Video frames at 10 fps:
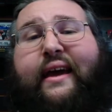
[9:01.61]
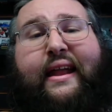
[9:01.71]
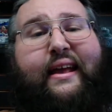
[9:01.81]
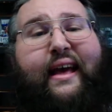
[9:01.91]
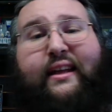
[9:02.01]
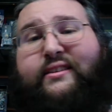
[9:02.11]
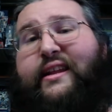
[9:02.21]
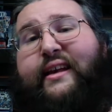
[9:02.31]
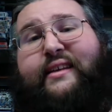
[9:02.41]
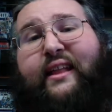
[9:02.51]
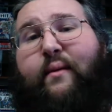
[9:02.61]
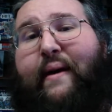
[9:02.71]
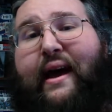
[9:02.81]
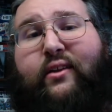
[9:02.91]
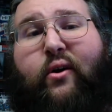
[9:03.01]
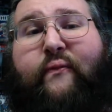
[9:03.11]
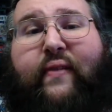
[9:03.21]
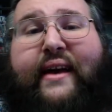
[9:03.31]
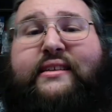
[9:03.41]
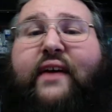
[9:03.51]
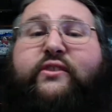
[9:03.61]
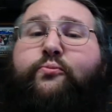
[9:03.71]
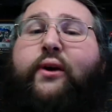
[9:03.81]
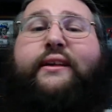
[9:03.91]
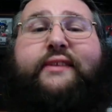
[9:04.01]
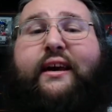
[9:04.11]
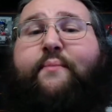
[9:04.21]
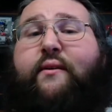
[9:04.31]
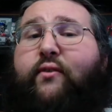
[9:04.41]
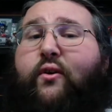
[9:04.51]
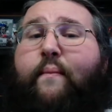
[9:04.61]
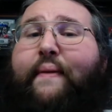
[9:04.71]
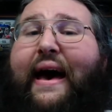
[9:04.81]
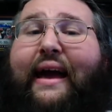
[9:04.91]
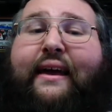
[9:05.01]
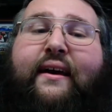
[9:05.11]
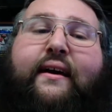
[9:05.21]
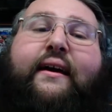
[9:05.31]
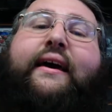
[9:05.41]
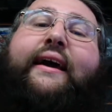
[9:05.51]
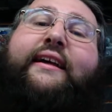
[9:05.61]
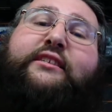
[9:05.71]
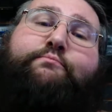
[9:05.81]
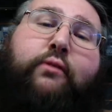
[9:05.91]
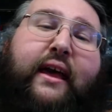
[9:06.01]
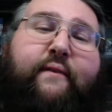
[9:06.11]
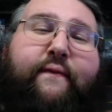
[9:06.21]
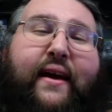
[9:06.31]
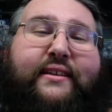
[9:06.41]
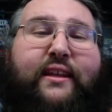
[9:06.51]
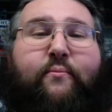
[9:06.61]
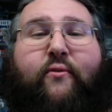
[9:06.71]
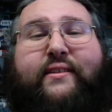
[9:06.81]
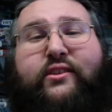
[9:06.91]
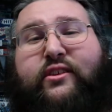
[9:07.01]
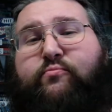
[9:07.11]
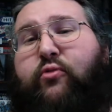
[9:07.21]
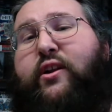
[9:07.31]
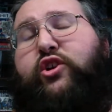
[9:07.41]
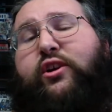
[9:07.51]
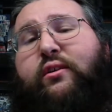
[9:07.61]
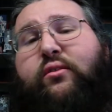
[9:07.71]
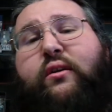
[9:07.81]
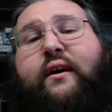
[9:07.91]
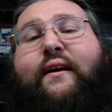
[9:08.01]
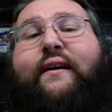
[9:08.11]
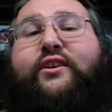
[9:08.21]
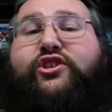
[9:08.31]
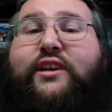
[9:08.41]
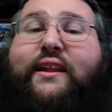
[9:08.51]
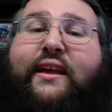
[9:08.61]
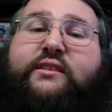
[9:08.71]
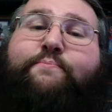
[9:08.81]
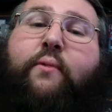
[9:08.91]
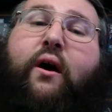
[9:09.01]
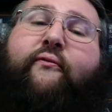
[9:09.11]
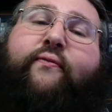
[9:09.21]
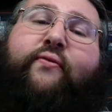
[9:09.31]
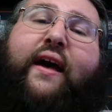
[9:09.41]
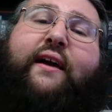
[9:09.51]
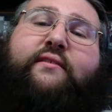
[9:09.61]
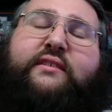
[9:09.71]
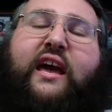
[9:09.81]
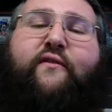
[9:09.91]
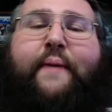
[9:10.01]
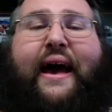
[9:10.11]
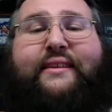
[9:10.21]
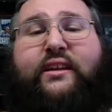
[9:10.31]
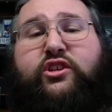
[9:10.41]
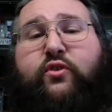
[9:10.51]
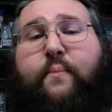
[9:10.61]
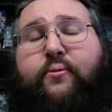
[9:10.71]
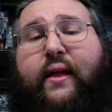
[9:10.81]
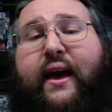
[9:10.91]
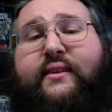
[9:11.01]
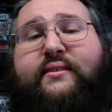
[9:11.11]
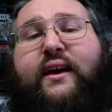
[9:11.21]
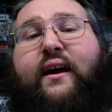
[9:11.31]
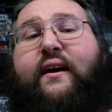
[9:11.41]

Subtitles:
and he like sneaks out the back door, flies out of his plane. He's like, I'm never going back. He gets his plane fixed. He runs into this British girl. She needs flight safe passage to a place.